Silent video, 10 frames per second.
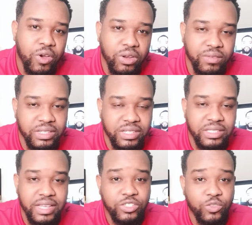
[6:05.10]
all of these
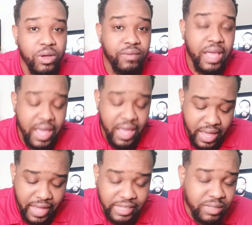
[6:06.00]
things. You have
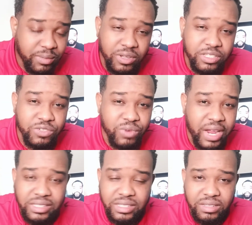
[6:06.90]
eczema,
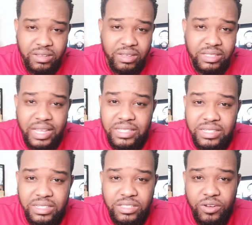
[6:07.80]
psoriasis, skin
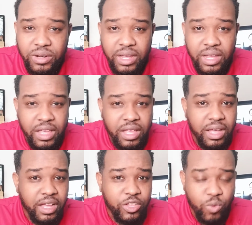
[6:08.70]
concern,
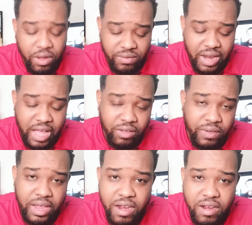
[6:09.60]
you have lack of
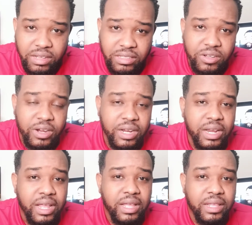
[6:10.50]
hair concern.
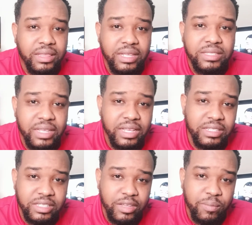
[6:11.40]
This
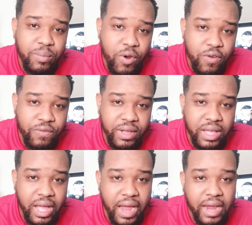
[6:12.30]
is the
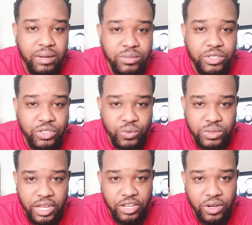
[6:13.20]
perfect item to
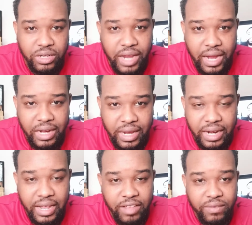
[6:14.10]
use in your day-to-day
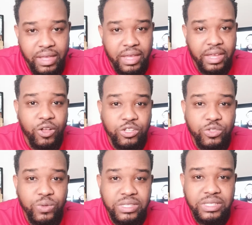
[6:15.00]
life. It
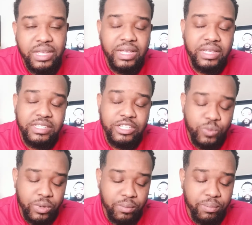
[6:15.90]
also assists
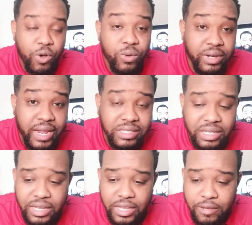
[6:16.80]
with bone
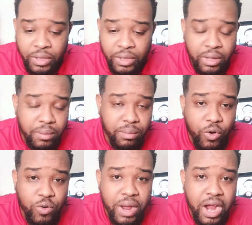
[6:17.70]
density,
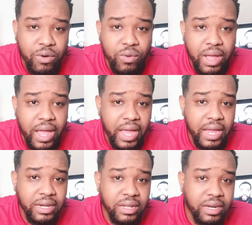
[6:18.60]
bone marrow,
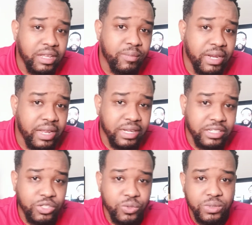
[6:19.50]
and the ligament
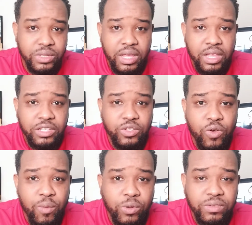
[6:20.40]
issues. So
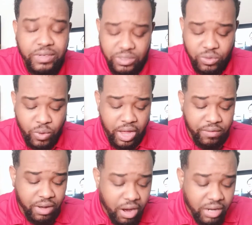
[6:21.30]
most of us who have
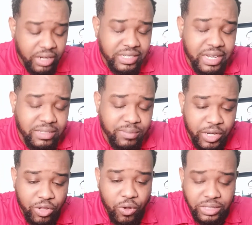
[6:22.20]
cartilage that has been
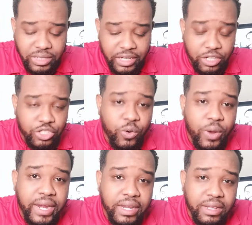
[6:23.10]
going in the
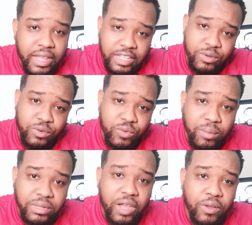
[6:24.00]
joint has been
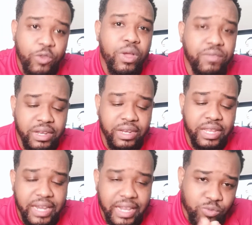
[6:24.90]
rubbed out, and you have your
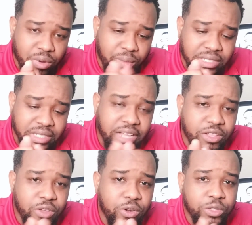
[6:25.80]
knee that's rubbing
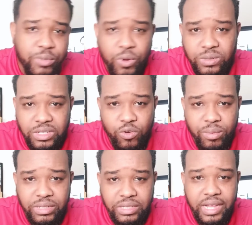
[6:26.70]
together, and those bones that are
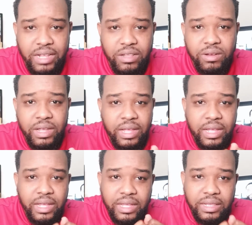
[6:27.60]
rubbing together.
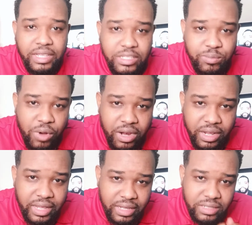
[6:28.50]
This
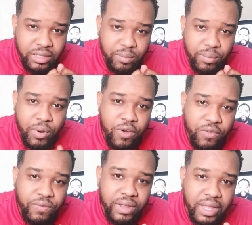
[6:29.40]
product is the
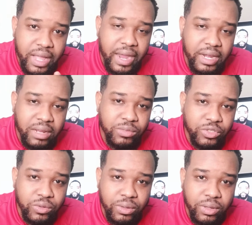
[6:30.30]
perfect item
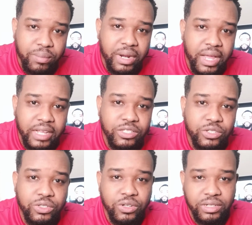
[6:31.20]
to apply
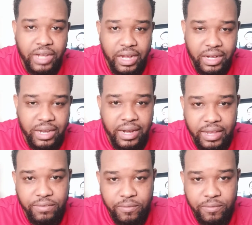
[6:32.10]
to your day-to-day life.